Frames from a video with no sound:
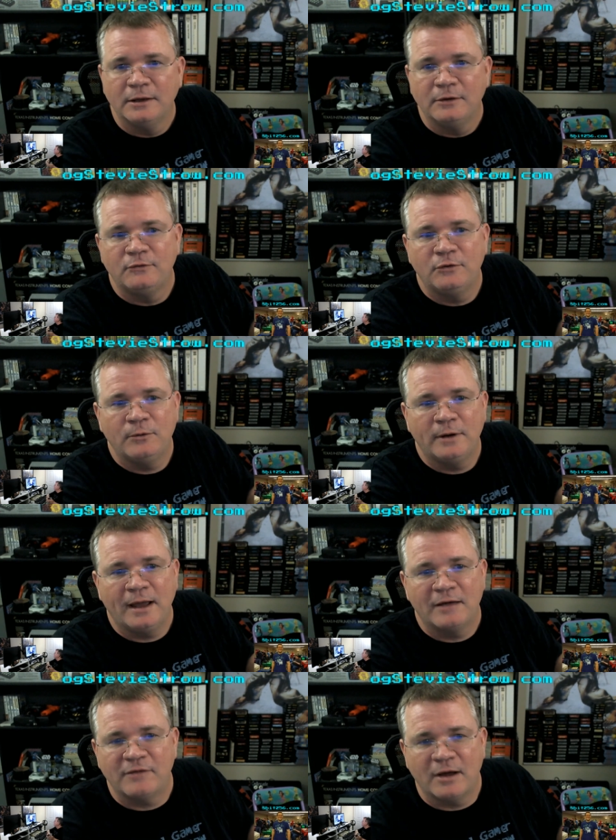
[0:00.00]

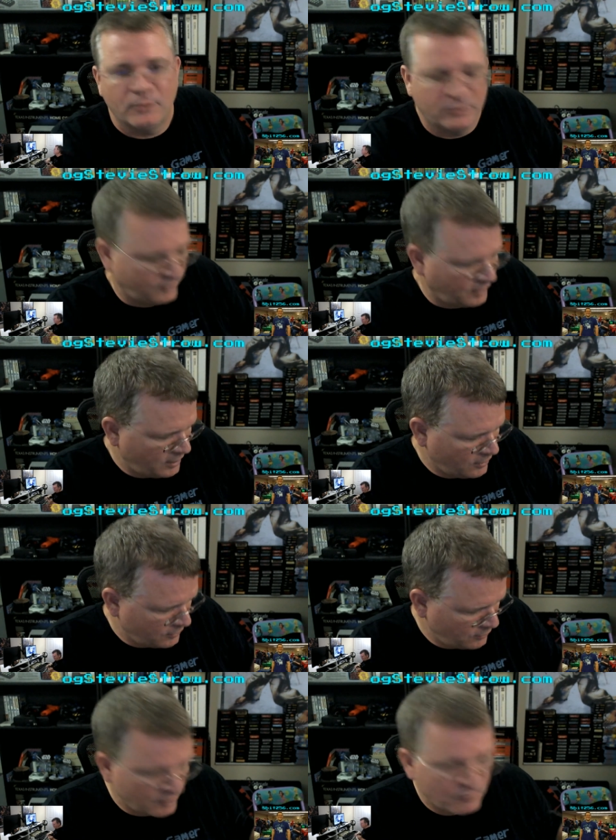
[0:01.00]
2.5 hours to kill,
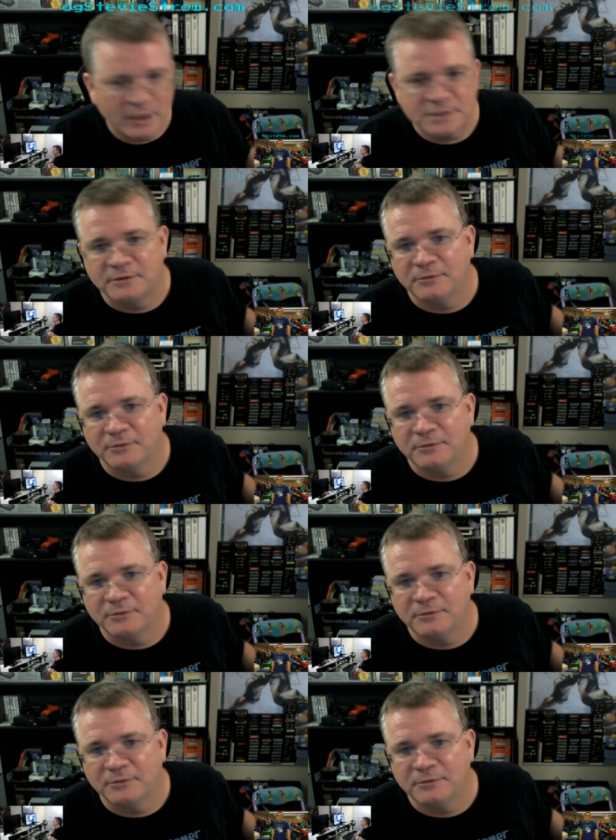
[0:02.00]
you can watch the